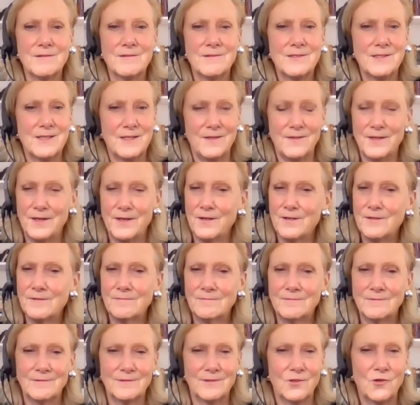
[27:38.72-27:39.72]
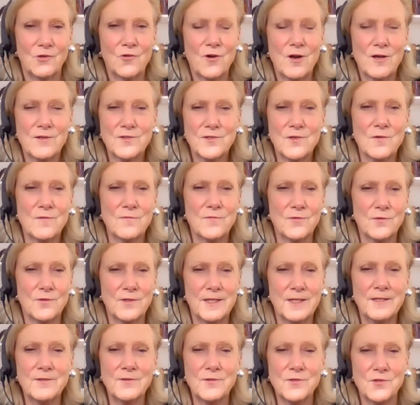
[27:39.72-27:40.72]
See there? Crossover
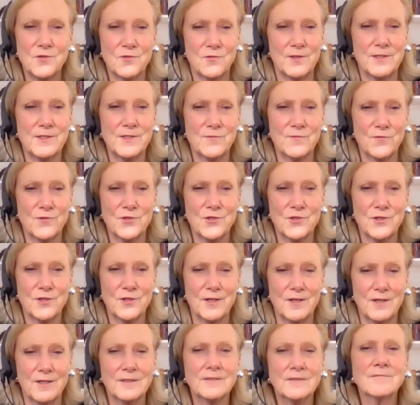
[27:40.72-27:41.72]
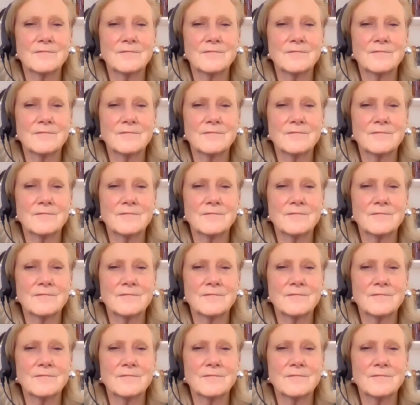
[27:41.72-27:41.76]
industries for sure.